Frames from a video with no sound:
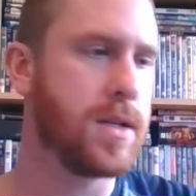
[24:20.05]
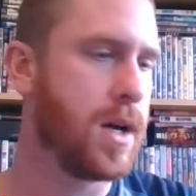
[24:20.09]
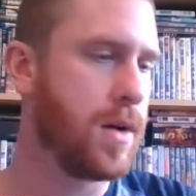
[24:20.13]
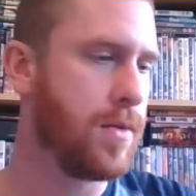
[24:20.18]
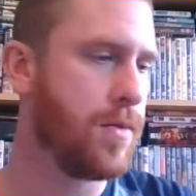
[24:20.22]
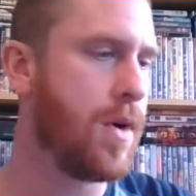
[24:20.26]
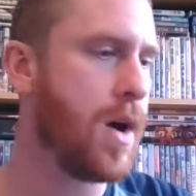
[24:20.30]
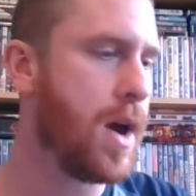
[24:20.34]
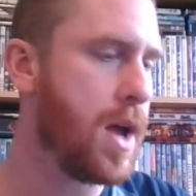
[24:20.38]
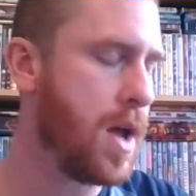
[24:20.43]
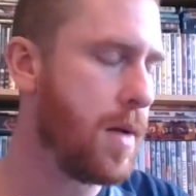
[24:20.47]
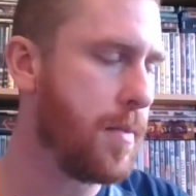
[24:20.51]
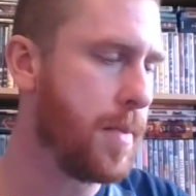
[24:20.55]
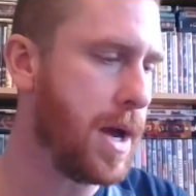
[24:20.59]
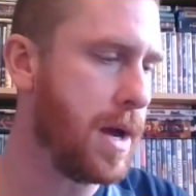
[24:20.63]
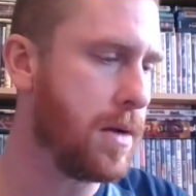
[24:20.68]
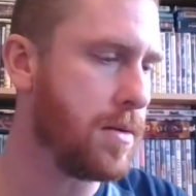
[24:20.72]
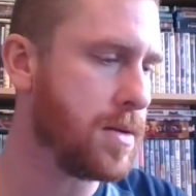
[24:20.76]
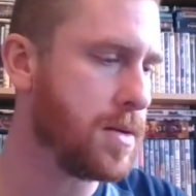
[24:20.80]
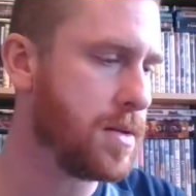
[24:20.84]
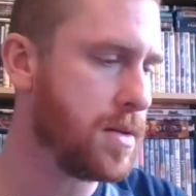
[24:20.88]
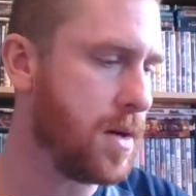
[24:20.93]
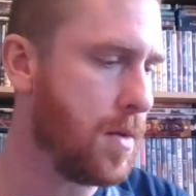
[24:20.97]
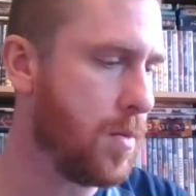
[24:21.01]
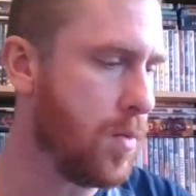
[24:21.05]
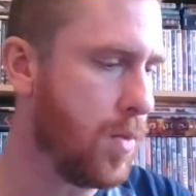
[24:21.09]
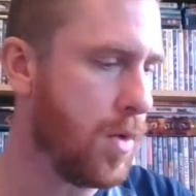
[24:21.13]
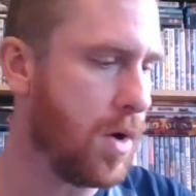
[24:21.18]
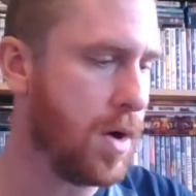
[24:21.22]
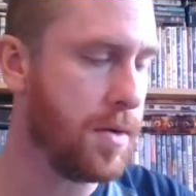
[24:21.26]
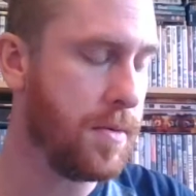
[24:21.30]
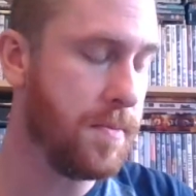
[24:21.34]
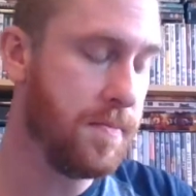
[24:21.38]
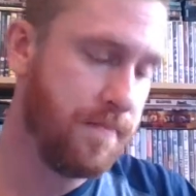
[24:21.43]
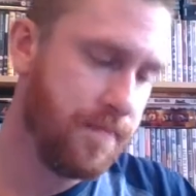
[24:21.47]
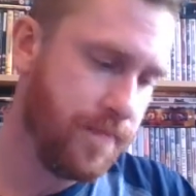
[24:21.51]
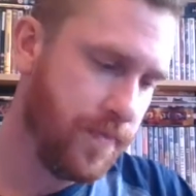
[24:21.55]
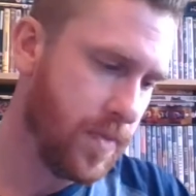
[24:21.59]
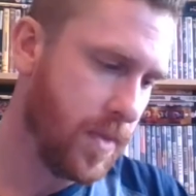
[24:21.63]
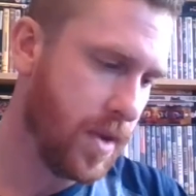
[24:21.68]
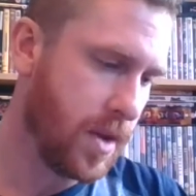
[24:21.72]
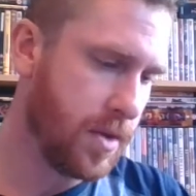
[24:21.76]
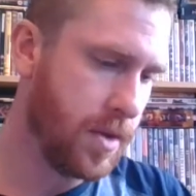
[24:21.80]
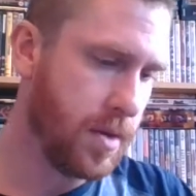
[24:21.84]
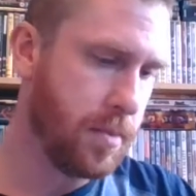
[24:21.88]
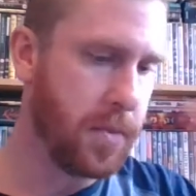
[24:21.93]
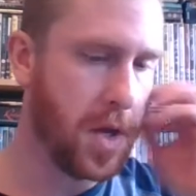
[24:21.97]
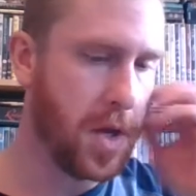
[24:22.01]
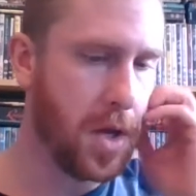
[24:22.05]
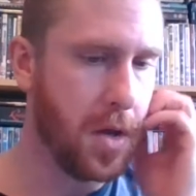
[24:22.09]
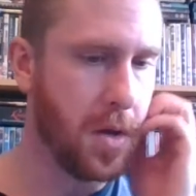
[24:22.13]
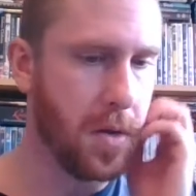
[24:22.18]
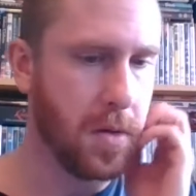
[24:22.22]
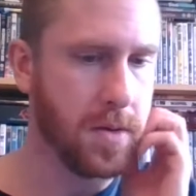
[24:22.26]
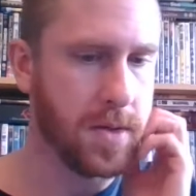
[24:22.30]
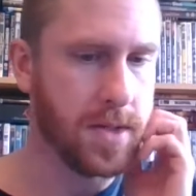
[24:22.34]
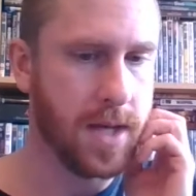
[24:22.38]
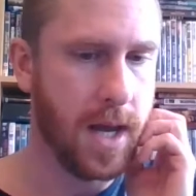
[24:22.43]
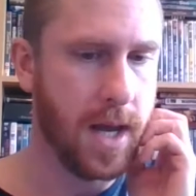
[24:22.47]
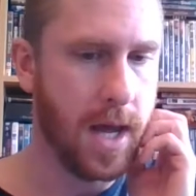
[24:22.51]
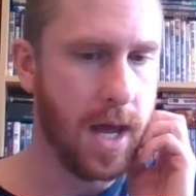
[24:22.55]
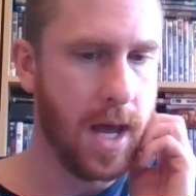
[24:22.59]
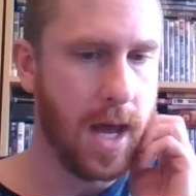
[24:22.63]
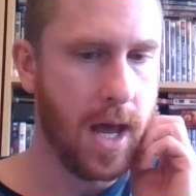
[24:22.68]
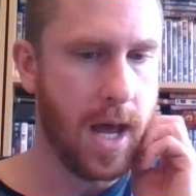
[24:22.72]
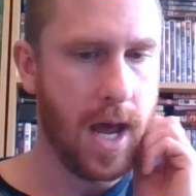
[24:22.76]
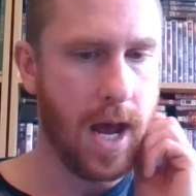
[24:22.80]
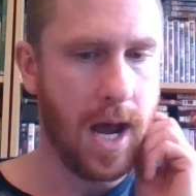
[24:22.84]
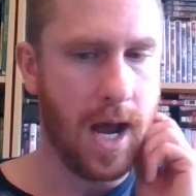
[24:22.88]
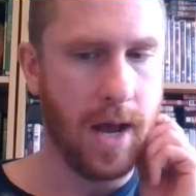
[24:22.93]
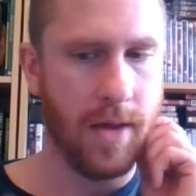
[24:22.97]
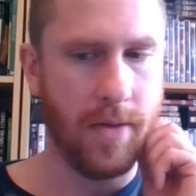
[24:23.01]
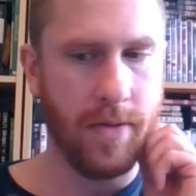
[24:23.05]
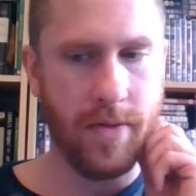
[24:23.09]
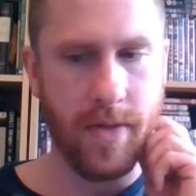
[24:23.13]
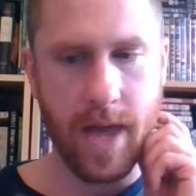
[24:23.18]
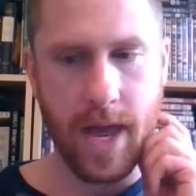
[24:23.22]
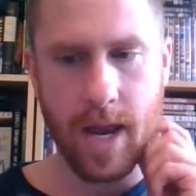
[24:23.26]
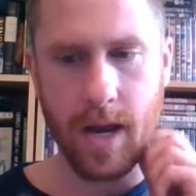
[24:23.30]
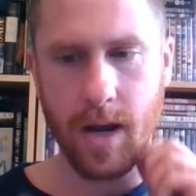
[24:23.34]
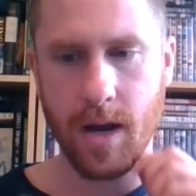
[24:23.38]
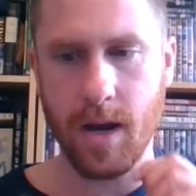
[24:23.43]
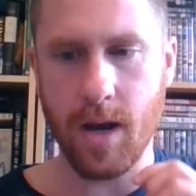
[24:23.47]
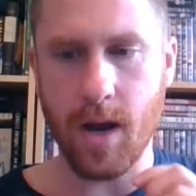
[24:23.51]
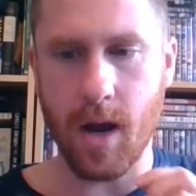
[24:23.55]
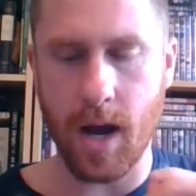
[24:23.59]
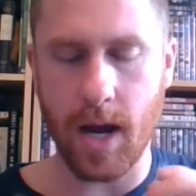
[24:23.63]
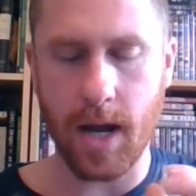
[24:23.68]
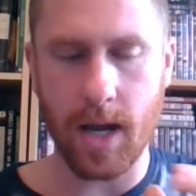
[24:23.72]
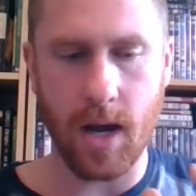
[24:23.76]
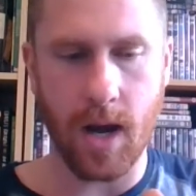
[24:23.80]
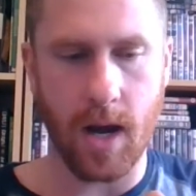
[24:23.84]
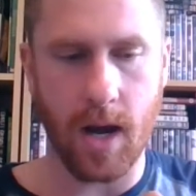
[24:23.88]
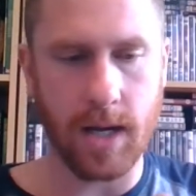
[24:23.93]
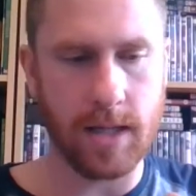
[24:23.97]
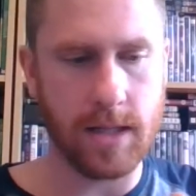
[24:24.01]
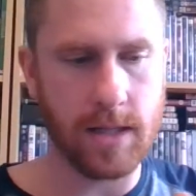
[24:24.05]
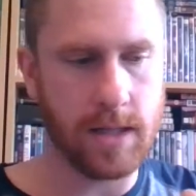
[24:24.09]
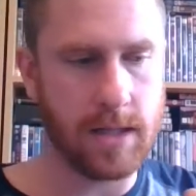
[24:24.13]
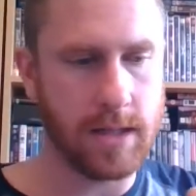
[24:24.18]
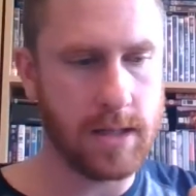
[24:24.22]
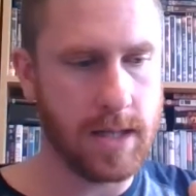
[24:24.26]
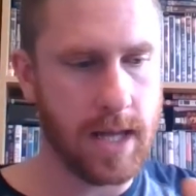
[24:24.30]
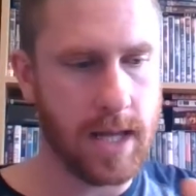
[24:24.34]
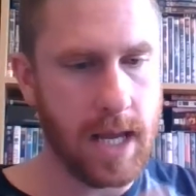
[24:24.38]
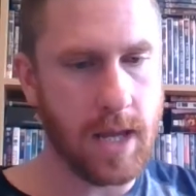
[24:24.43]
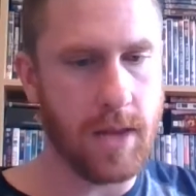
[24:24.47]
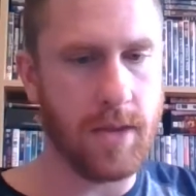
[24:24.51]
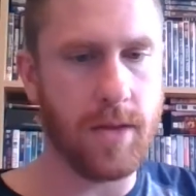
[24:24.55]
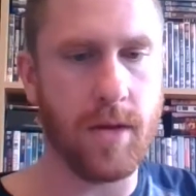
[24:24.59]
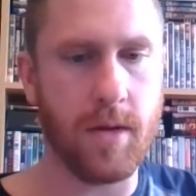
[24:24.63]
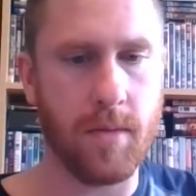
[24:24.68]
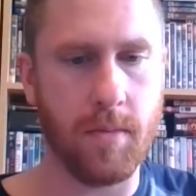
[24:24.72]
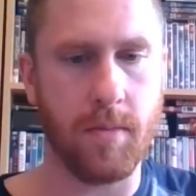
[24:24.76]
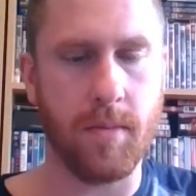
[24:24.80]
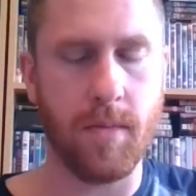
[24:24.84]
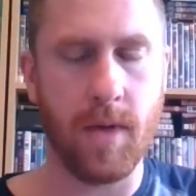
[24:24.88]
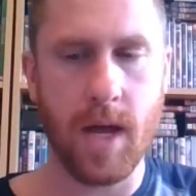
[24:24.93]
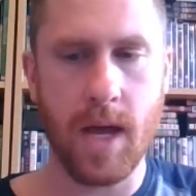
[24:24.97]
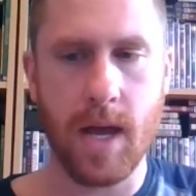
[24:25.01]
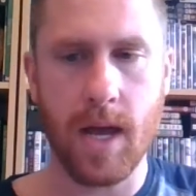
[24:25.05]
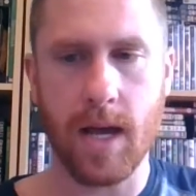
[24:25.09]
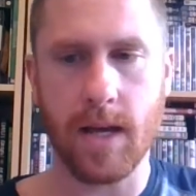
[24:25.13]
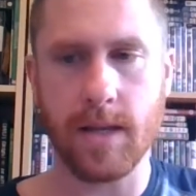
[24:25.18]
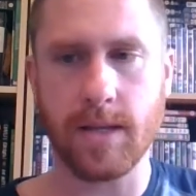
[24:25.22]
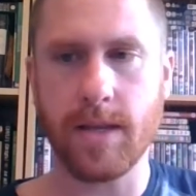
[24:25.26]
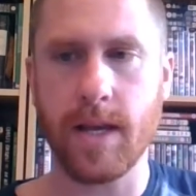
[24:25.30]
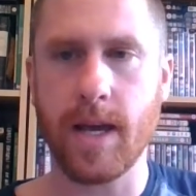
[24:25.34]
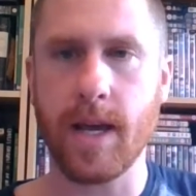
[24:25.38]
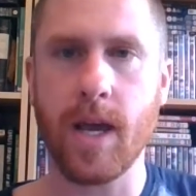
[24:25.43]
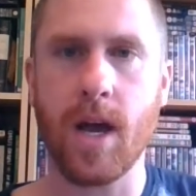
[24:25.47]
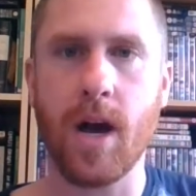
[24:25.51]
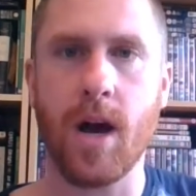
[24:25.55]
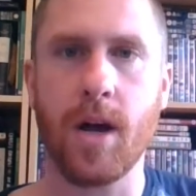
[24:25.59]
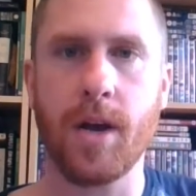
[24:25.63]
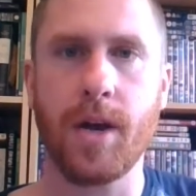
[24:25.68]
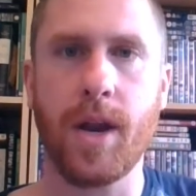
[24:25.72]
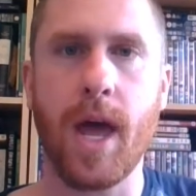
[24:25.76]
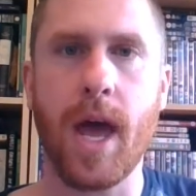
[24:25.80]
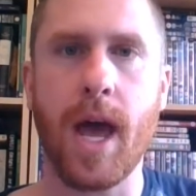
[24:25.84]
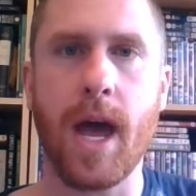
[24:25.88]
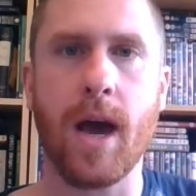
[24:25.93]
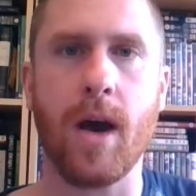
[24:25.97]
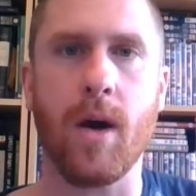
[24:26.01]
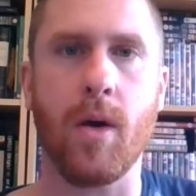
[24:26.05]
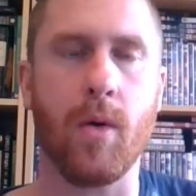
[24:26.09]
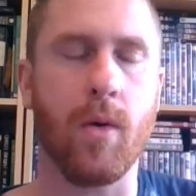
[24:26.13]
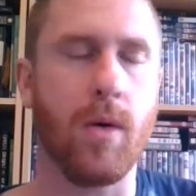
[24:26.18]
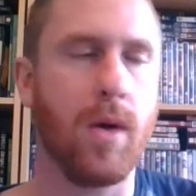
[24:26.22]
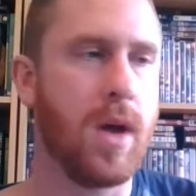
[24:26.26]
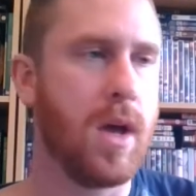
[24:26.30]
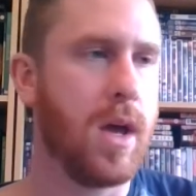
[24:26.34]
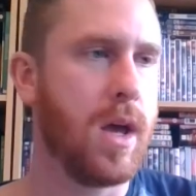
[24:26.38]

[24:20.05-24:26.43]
I write about someone, the muse, and then I see them as they are now.